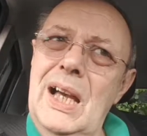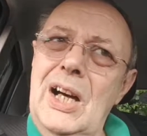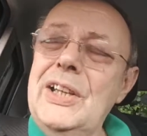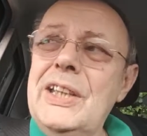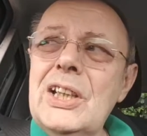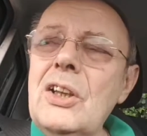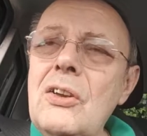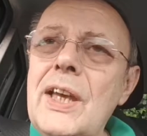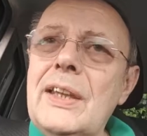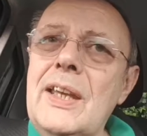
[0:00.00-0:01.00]
I didn't
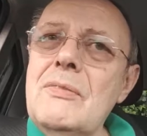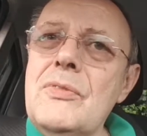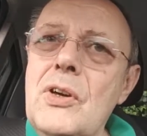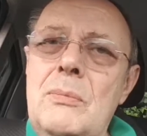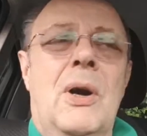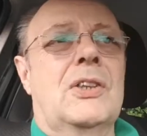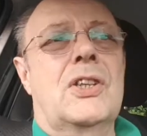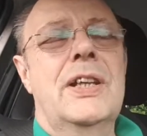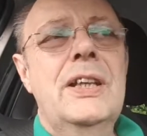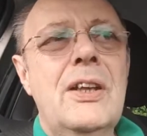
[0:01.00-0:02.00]
like that very much.
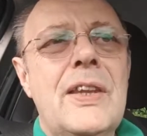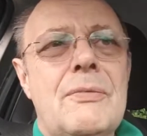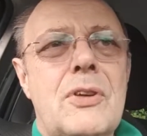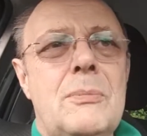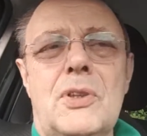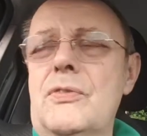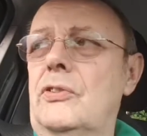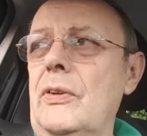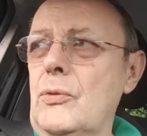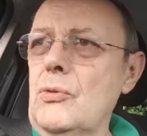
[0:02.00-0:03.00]
I didn't like that very much for
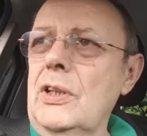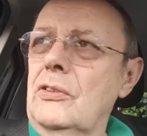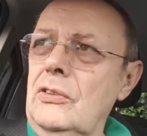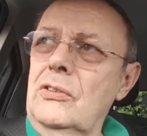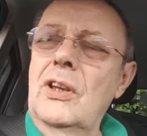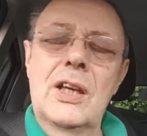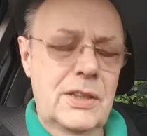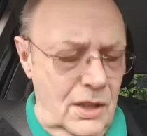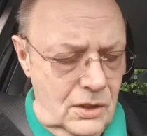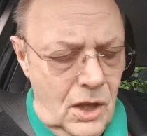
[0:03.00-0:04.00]
several reasons, and
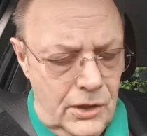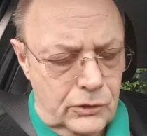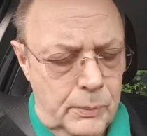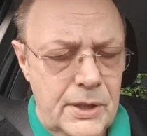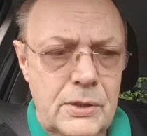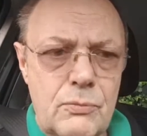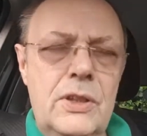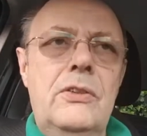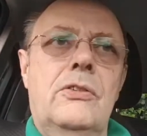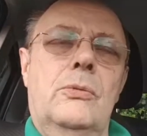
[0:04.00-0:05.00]
I'll, I'll, explain the
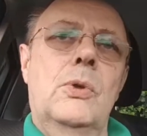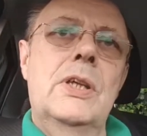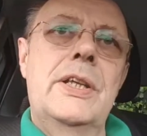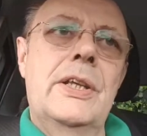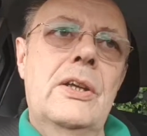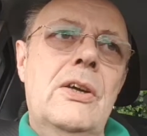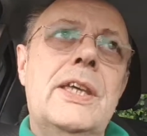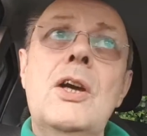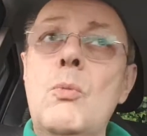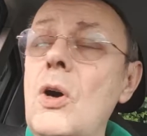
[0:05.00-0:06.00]
reasons why I didn't
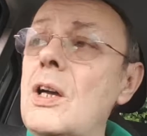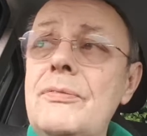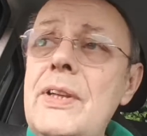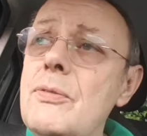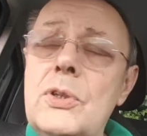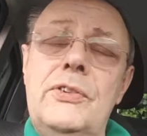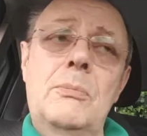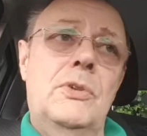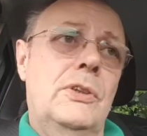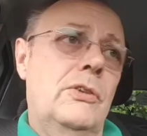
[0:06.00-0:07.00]
like it and why I've never
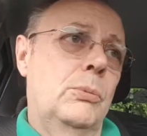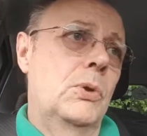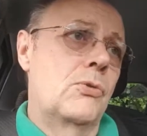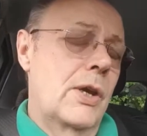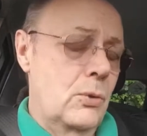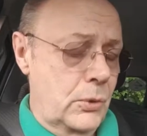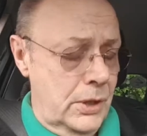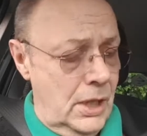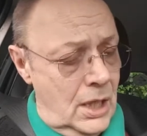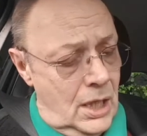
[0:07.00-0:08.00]
attempted this world record
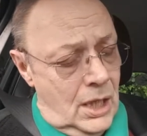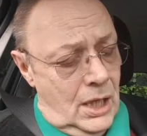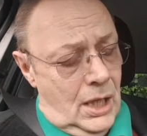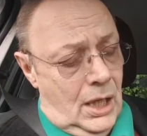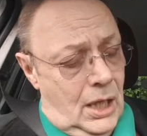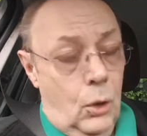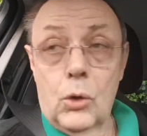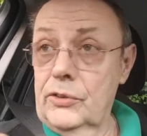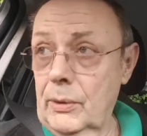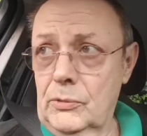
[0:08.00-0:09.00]

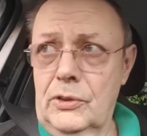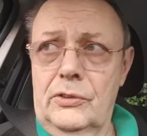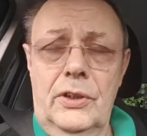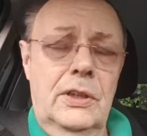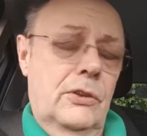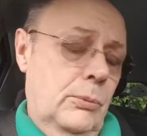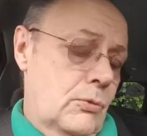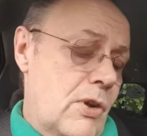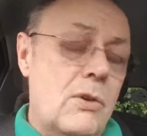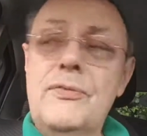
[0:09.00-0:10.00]
or attempted to take this
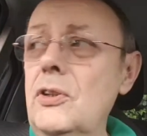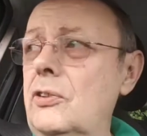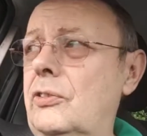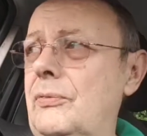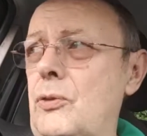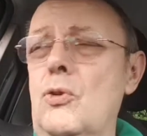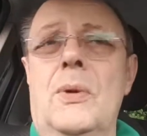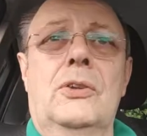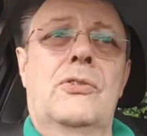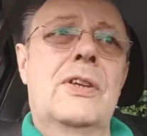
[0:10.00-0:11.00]
world record. First and
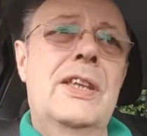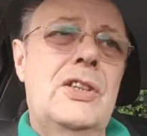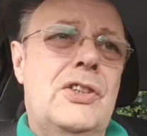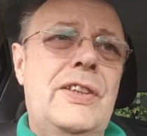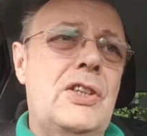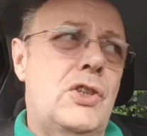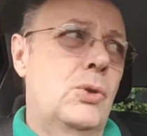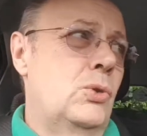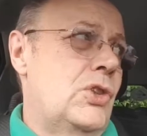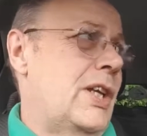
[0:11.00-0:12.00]
foremost, right? That's that's
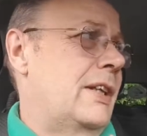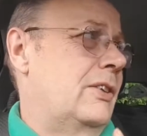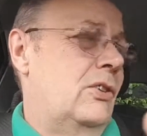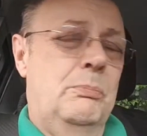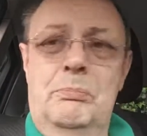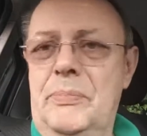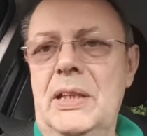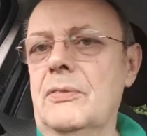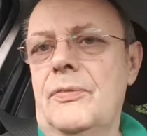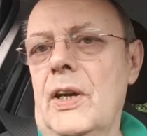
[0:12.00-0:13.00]
Sean Shannon's
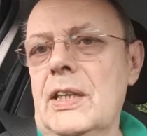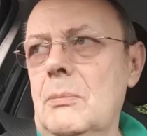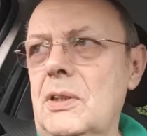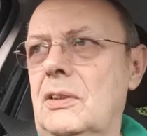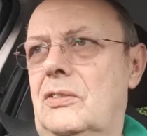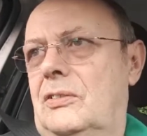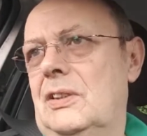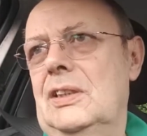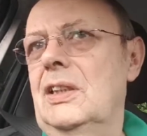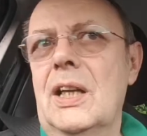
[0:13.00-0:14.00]
bit of fame. It's
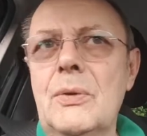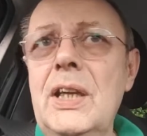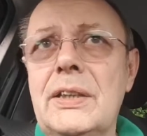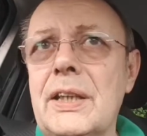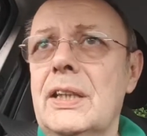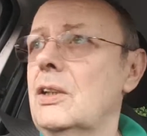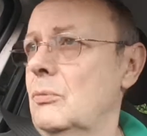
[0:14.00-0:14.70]
you know he did it.